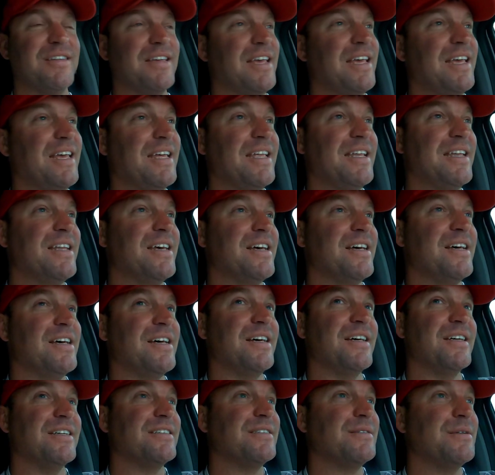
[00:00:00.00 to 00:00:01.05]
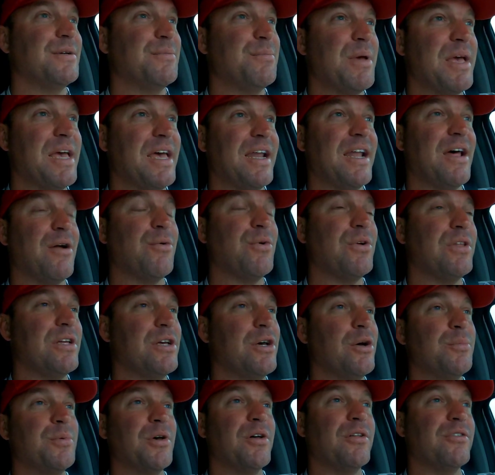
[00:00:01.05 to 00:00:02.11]
And uh, man, I really
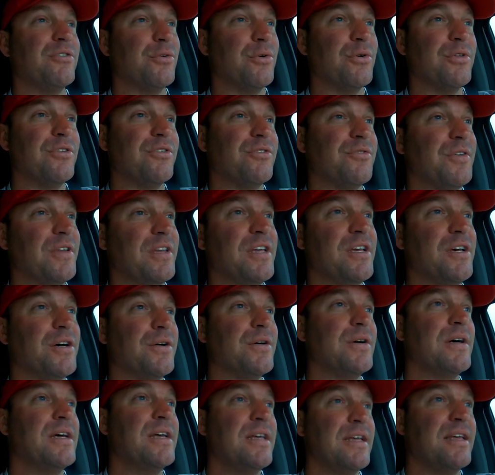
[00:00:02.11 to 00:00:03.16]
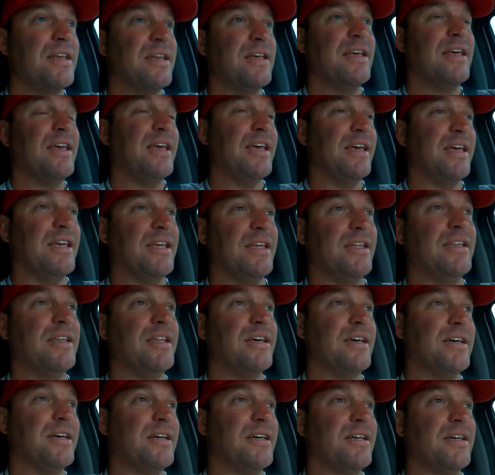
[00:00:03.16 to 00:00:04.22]
hope y'all enjoy this video and
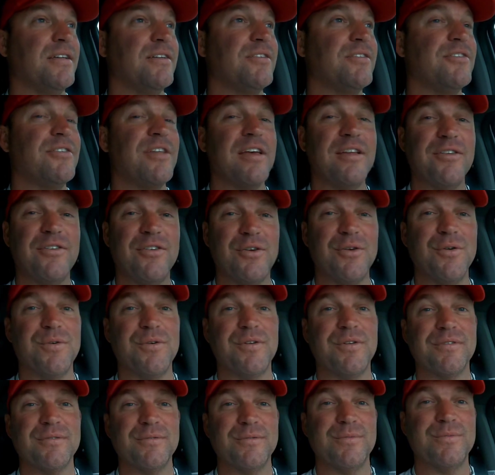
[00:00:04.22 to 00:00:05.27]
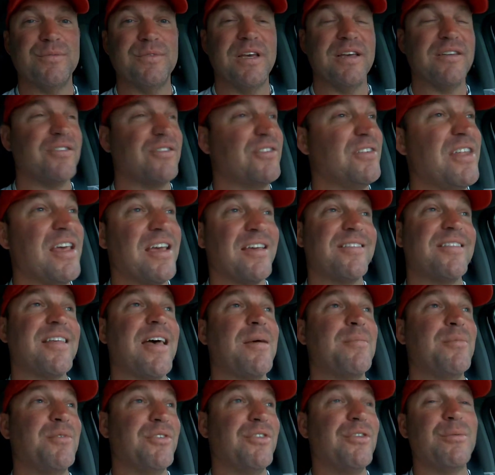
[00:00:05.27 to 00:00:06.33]
uh, stay tuned. Next, next
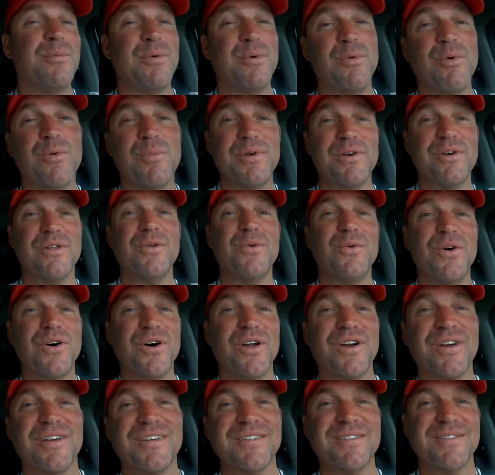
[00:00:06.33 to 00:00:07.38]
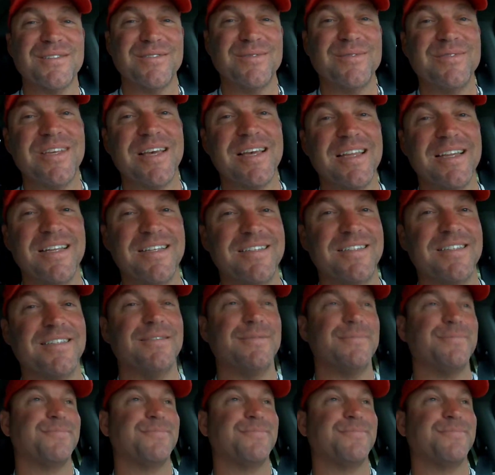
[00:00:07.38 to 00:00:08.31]
time you see me, we'll be on the water. Take it easy.